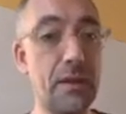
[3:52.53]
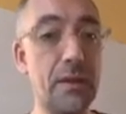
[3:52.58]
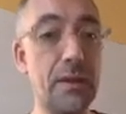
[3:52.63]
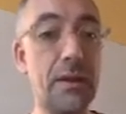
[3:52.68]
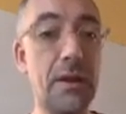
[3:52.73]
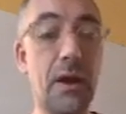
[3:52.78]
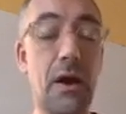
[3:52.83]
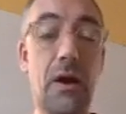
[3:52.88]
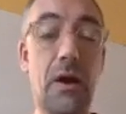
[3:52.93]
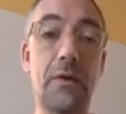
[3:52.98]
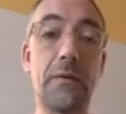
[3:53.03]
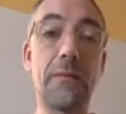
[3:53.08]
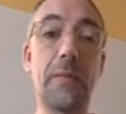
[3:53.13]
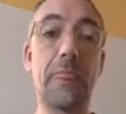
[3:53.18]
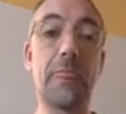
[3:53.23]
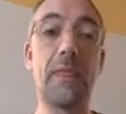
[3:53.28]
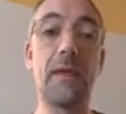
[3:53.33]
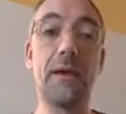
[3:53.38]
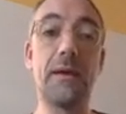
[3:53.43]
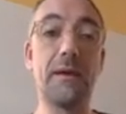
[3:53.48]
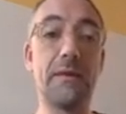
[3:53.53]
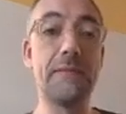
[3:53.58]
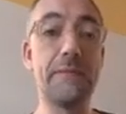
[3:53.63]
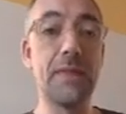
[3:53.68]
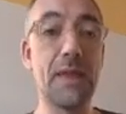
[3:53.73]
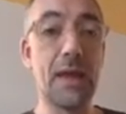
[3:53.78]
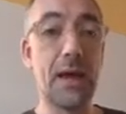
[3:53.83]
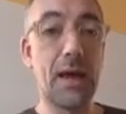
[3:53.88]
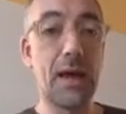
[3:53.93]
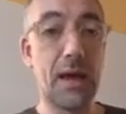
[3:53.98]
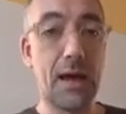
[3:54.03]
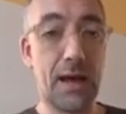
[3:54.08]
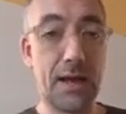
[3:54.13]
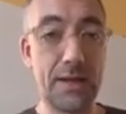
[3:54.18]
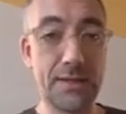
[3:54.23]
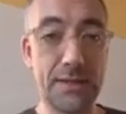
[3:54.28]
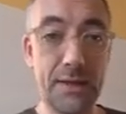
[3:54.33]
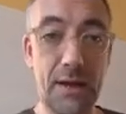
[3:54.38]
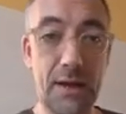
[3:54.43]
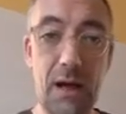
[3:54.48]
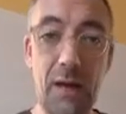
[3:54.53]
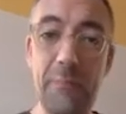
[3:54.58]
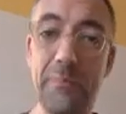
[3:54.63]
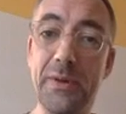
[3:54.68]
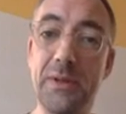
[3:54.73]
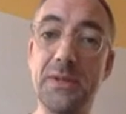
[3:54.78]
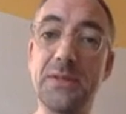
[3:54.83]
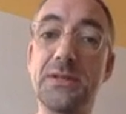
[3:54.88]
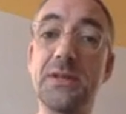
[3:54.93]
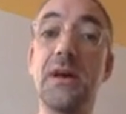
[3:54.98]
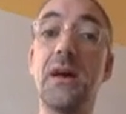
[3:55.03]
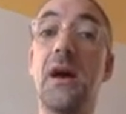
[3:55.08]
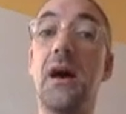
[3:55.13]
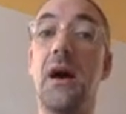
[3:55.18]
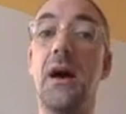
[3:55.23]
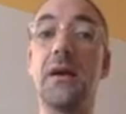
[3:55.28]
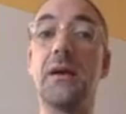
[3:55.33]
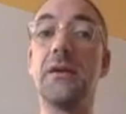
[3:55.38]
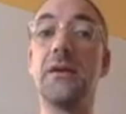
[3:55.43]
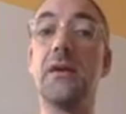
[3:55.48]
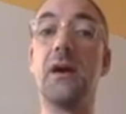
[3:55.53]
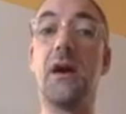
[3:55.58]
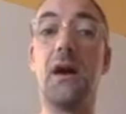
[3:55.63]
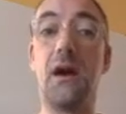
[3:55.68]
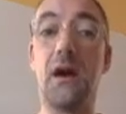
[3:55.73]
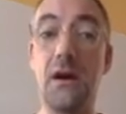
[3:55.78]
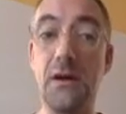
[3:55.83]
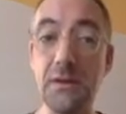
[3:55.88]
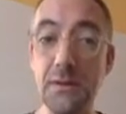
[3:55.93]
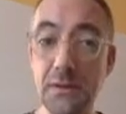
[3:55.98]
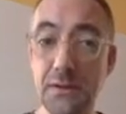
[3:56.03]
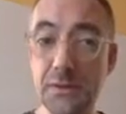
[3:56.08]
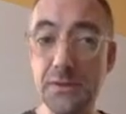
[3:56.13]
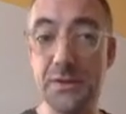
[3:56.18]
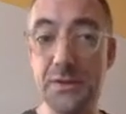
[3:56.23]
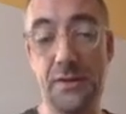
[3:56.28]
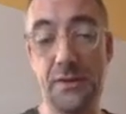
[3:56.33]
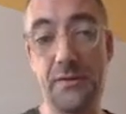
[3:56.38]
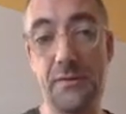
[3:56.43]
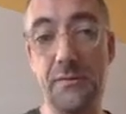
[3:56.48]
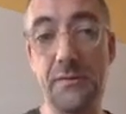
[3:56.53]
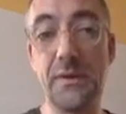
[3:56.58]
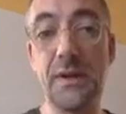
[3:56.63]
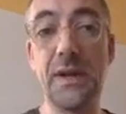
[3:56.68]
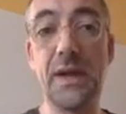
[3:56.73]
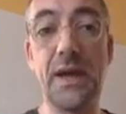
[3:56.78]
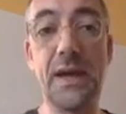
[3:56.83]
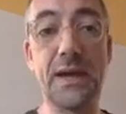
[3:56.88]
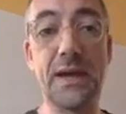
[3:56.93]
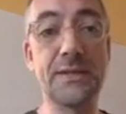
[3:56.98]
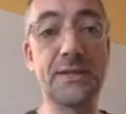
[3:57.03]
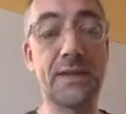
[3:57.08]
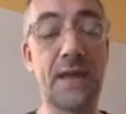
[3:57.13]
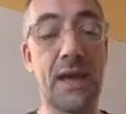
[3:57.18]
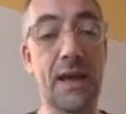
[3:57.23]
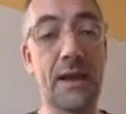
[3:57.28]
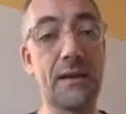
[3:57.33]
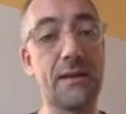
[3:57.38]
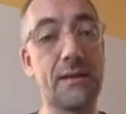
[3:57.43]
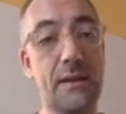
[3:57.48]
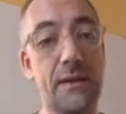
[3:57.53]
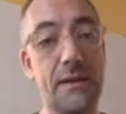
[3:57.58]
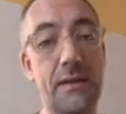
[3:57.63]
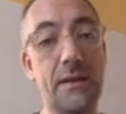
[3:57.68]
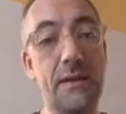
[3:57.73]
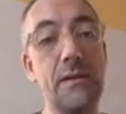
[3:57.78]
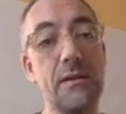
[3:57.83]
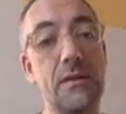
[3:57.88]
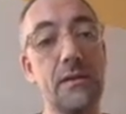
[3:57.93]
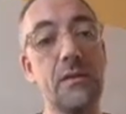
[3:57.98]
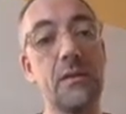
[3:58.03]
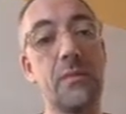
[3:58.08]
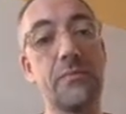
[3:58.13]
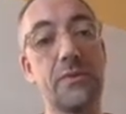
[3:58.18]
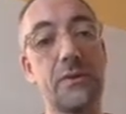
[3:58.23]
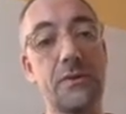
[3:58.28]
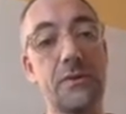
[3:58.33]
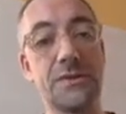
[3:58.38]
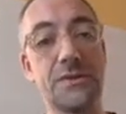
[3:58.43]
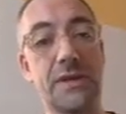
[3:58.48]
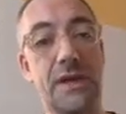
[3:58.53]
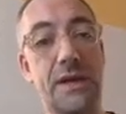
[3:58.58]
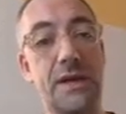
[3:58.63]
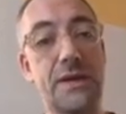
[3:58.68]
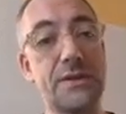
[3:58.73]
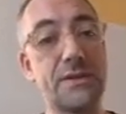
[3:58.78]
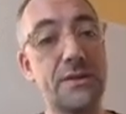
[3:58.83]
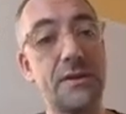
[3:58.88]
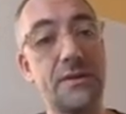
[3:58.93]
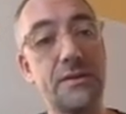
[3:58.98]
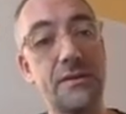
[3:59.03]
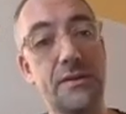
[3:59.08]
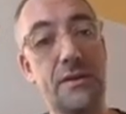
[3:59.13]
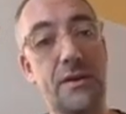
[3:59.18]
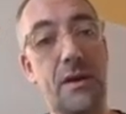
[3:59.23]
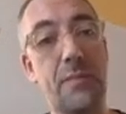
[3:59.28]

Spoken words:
Now, as it happens, I can undo exactly the process that I